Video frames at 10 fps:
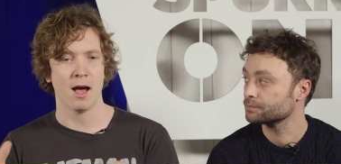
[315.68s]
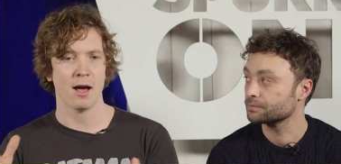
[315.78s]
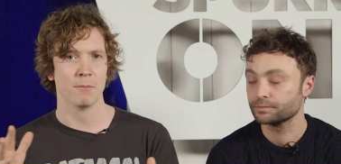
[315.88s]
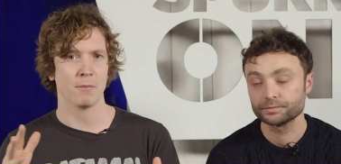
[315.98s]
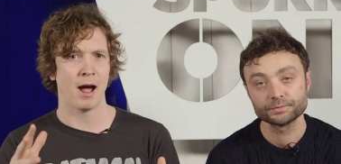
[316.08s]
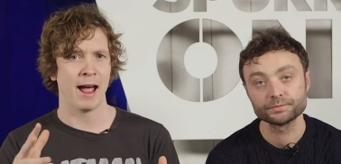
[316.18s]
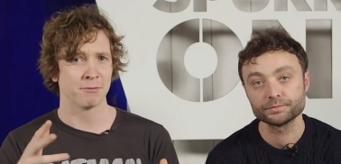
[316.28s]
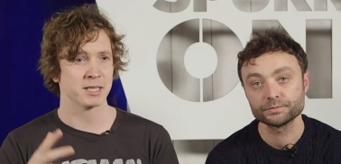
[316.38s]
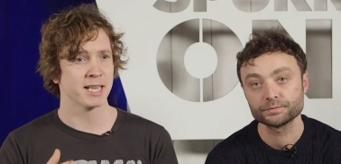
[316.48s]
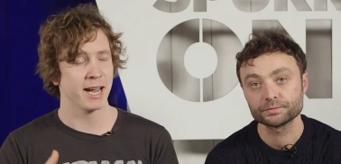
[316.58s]
Speaker 1: Um, I
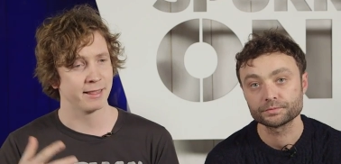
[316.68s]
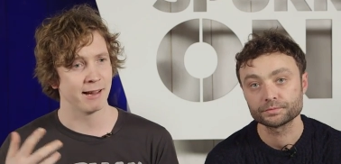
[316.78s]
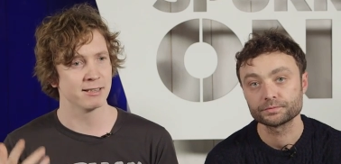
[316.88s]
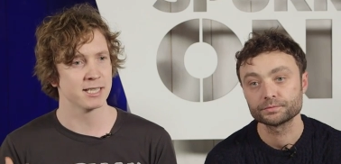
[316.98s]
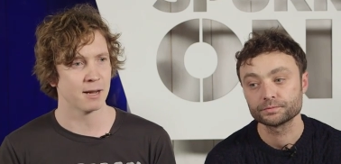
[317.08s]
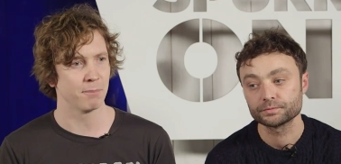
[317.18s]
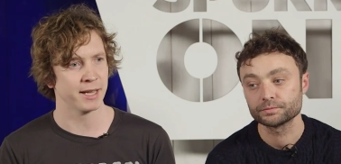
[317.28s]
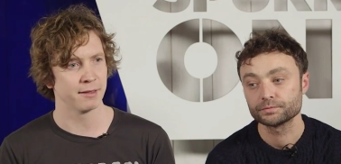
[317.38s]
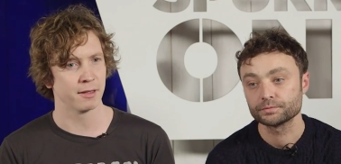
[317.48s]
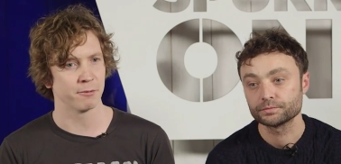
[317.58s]
have to say, there is
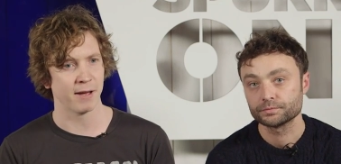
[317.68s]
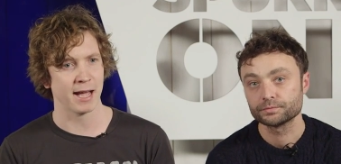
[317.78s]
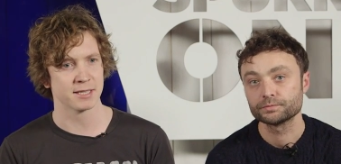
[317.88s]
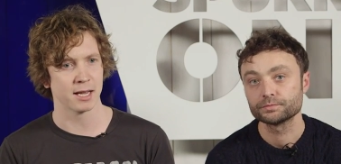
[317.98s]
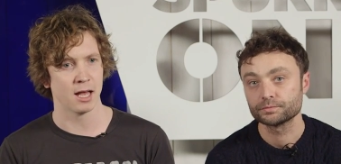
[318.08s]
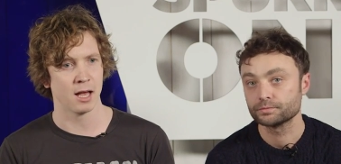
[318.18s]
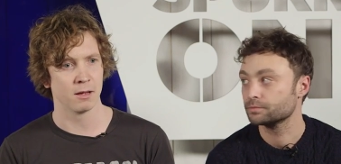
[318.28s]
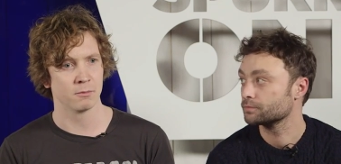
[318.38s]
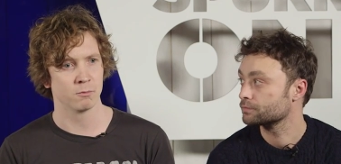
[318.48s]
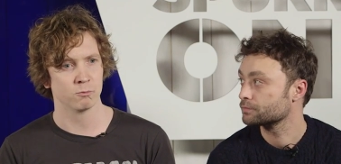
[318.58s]
something that the fans uh, uh
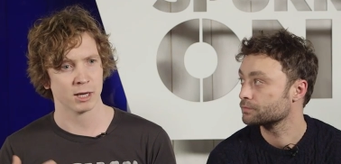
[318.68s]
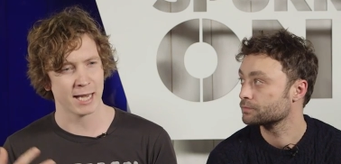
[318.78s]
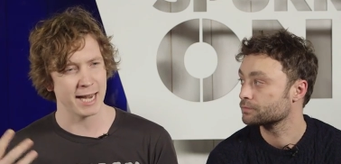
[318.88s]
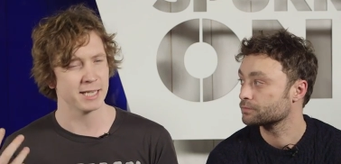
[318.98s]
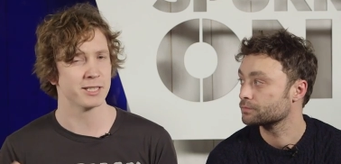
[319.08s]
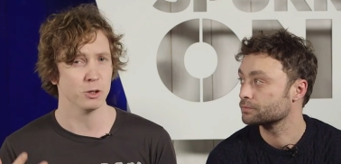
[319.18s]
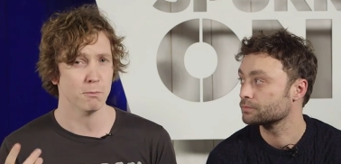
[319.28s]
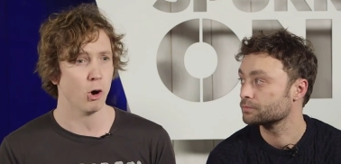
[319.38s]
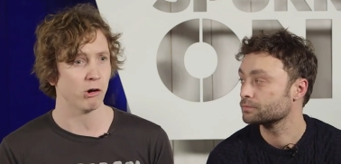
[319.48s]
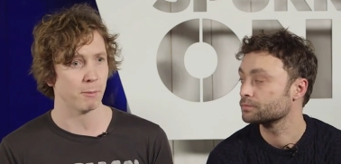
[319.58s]
relate to
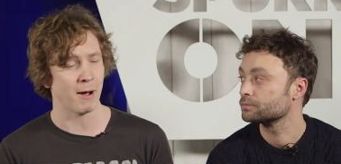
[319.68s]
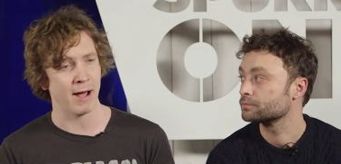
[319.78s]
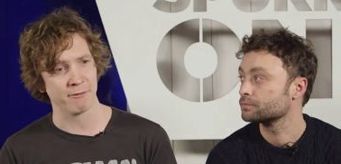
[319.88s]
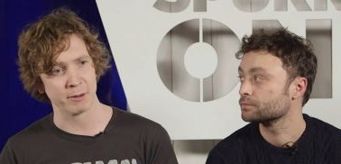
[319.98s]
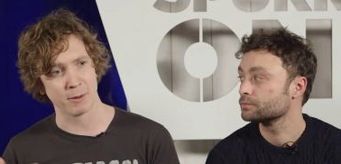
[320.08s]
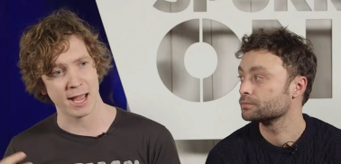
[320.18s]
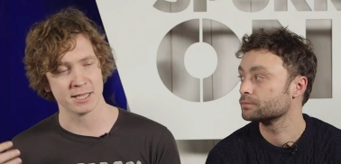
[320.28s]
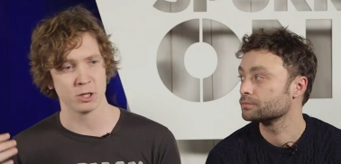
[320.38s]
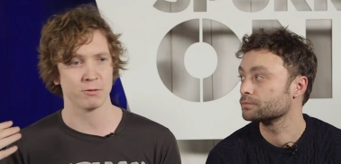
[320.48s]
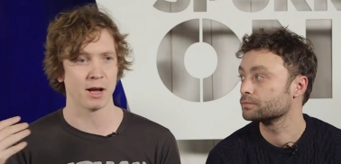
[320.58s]
more about having
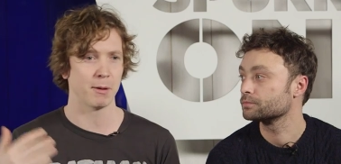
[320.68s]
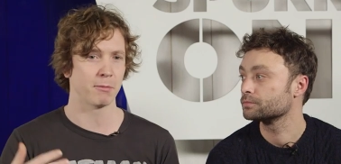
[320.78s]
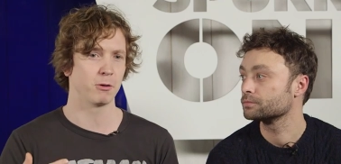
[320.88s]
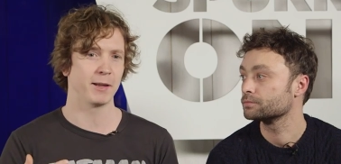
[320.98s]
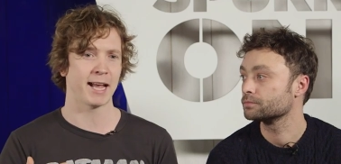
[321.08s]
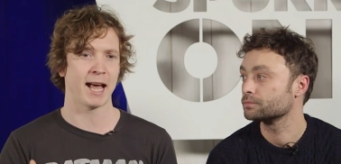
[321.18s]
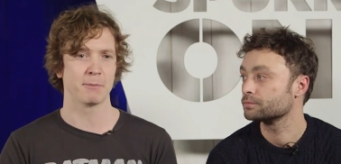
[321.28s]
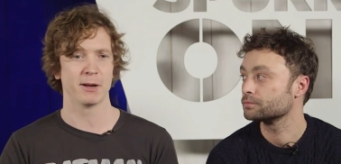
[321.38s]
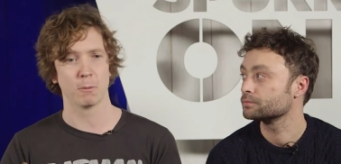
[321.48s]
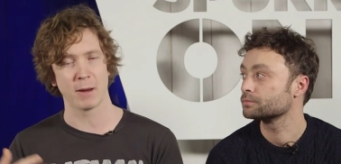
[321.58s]
players who've come up through the
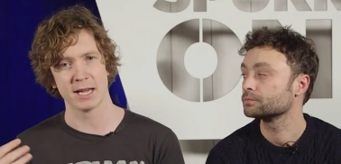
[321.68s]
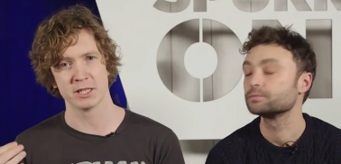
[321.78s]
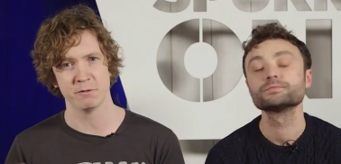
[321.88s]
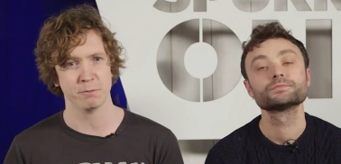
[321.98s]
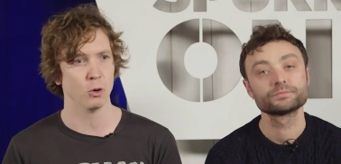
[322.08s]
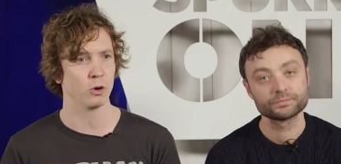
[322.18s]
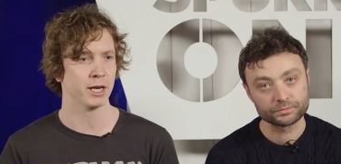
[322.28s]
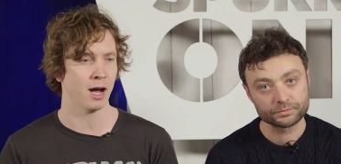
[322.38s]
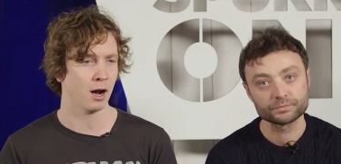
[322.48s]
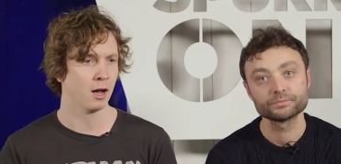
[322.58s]
academy or players you bought
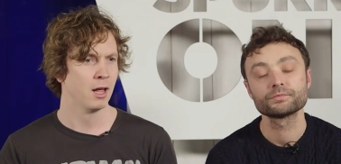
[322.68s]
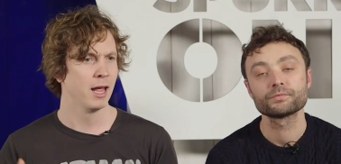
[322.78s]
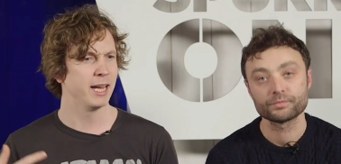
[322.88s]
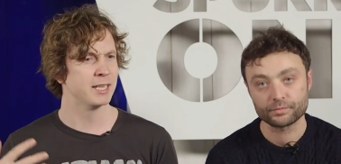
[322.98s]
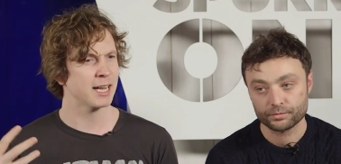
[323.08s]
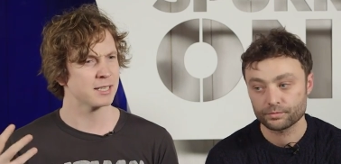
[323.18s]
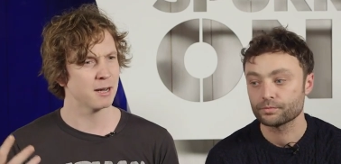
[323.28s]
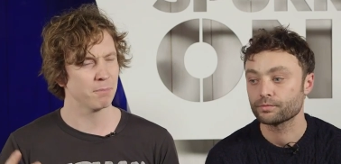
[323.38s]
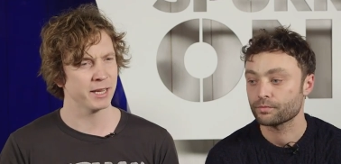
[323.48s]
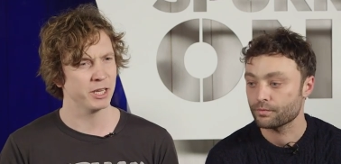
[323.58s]
young. Is that
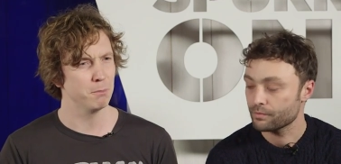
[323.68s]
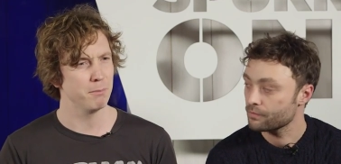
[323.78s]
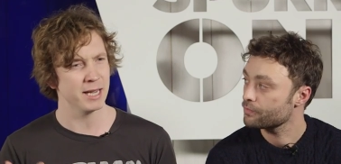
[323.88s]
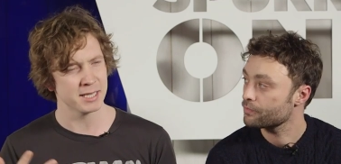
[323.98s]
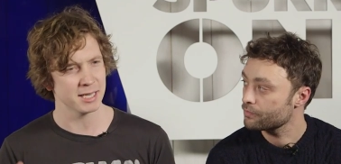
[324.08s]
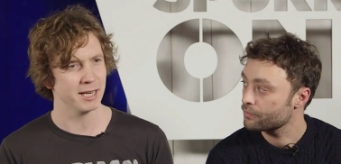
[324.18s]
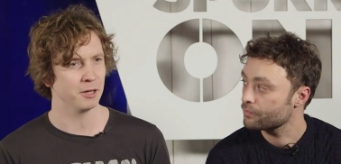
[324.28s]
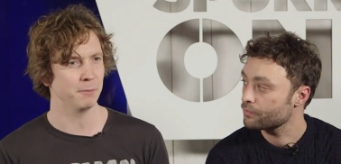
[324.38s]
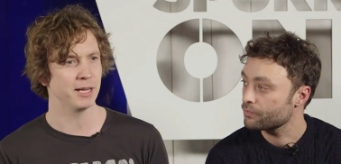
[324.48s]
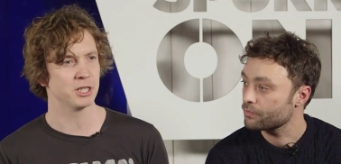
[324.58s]
something you miss a
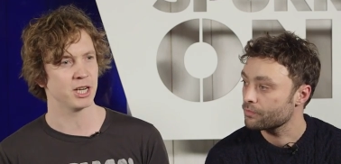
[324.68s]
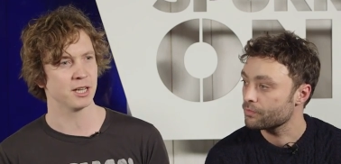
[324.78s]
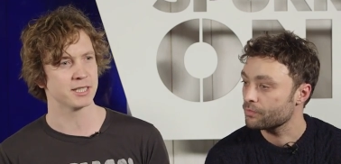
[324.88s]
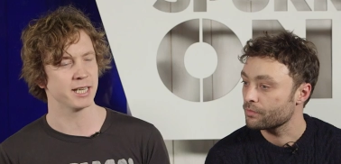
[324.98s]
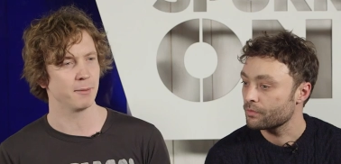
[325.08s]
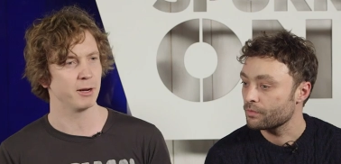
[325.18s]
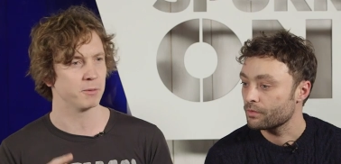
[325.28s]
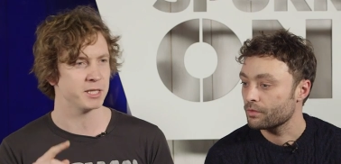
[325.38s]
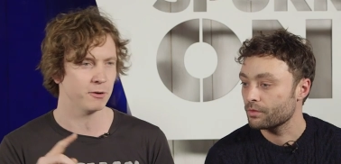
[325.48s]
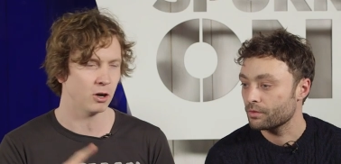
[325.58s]
little bit at Chelsea? I mean,
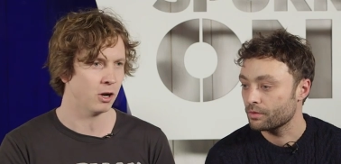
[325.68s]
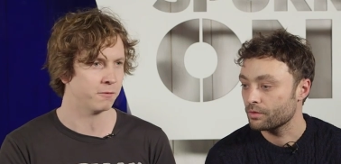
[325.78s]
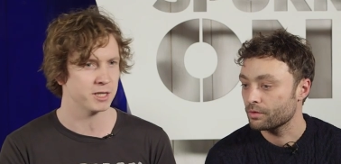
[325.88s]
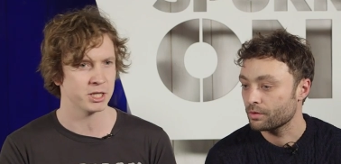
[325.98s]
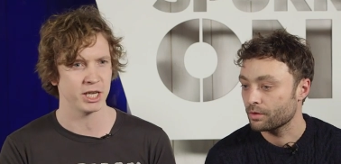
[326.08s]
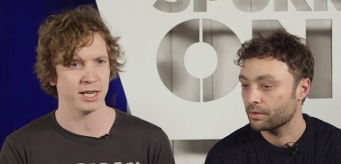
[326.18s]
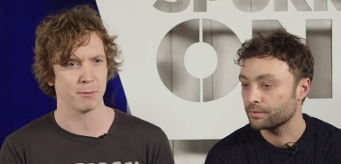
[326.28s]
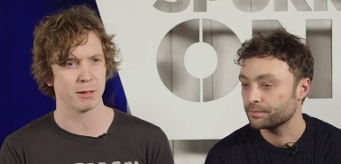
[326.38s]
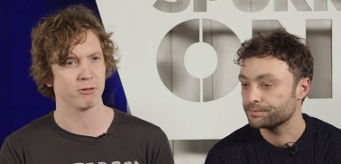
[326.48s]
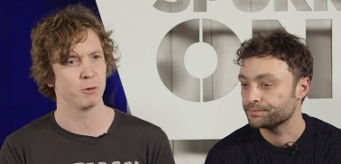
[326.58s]
obviously you've got Loftus Cheek
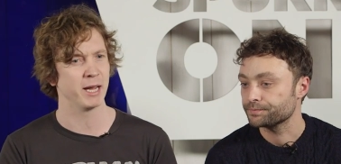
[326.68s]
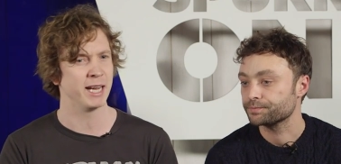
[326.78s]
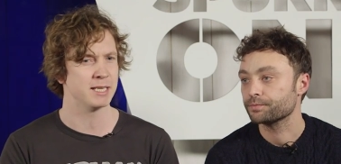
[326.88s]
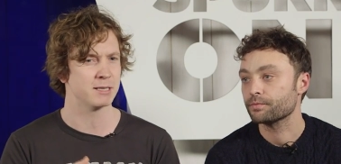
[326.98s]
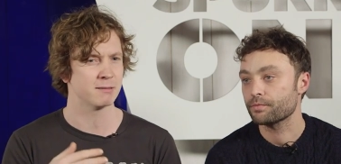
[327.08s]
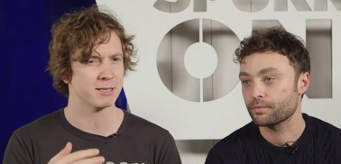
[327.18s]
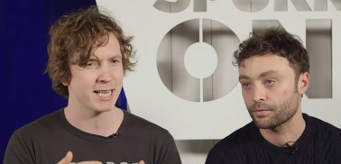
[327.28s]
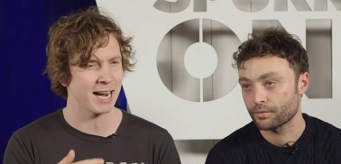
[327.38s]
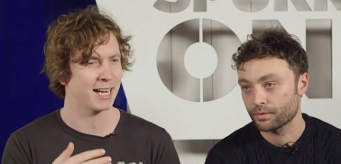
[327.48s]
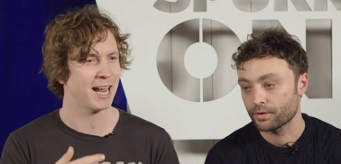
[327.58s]
coming through, but he's
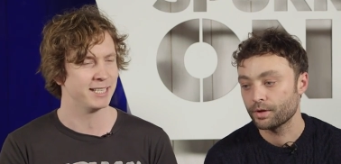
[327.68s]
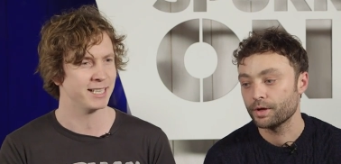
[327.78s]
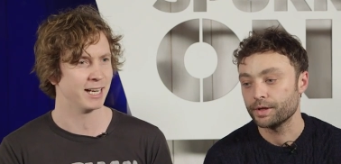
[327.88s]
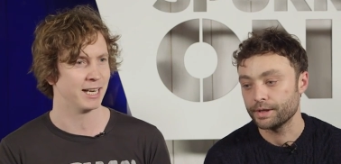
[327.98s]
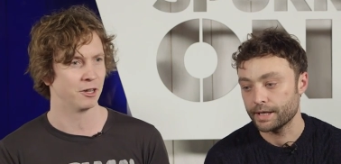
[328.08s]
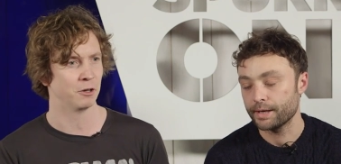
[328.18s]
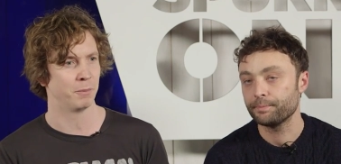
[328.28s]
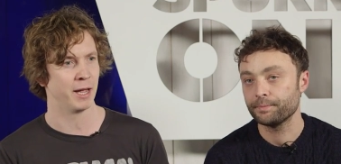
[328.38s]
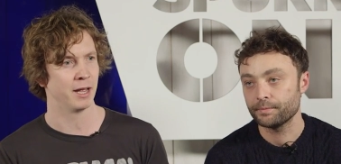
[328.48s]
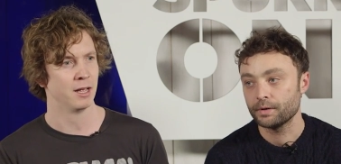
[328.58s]
stagnating a little yeah.
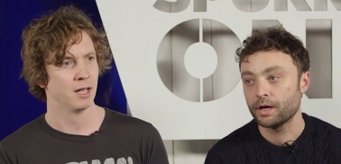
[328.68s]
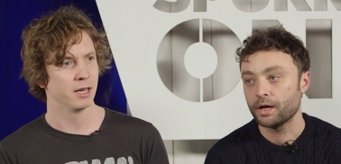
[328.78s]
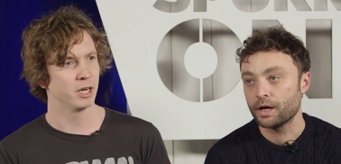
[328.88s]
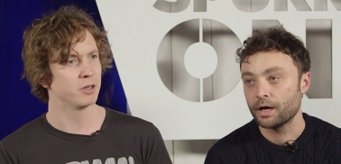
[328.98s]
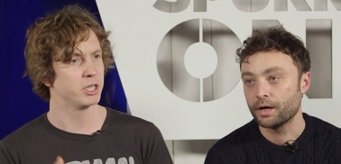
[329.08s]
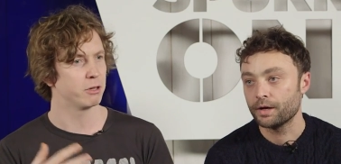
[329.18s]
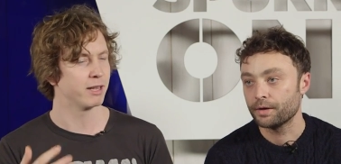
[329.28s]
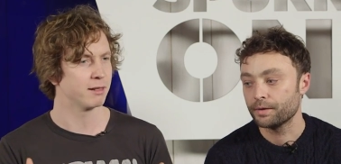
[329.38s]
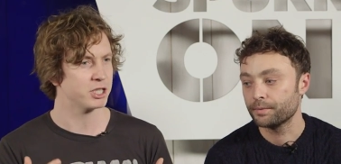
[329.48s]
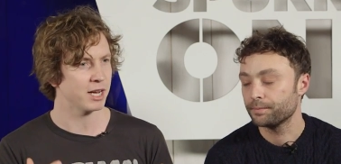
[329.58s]
bit. You know, do you think the